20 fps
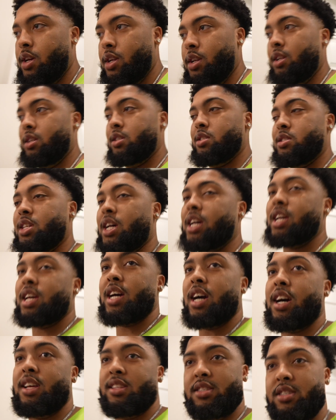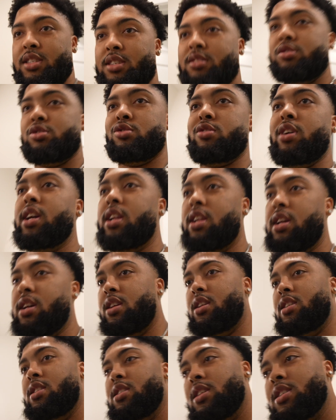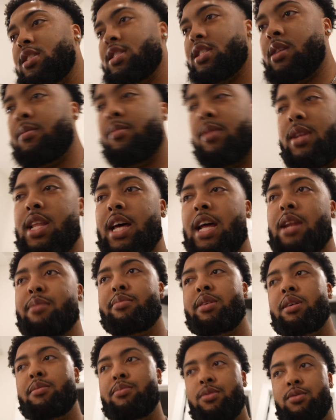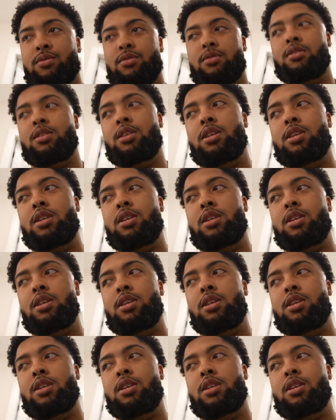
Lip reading: the psychology of trading. A lot of people,